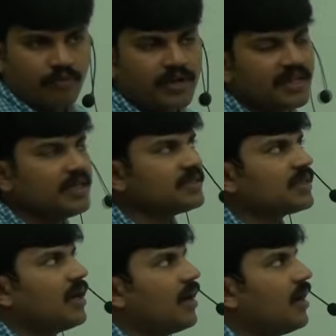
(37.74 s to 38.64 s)
What is
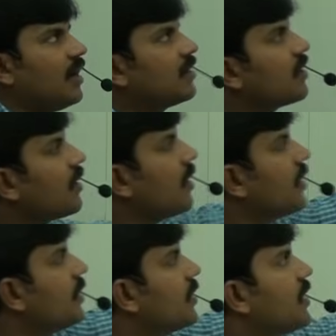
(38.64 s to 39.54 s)

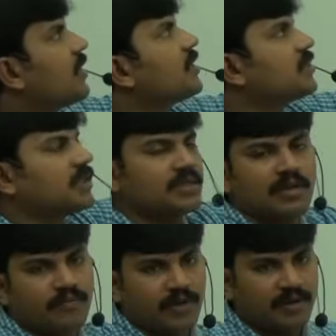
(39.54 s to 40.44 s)
underlying data
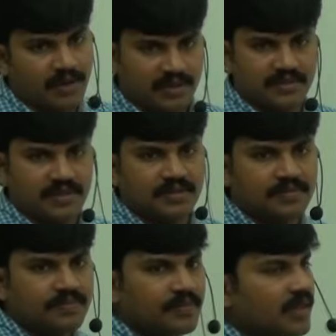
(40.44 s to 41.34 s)
structure for a tree set?
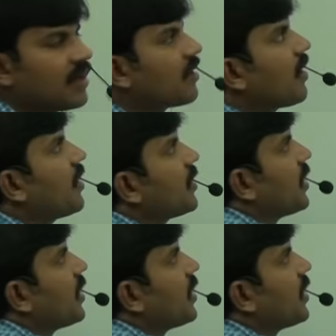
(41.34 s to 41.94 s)
The underlying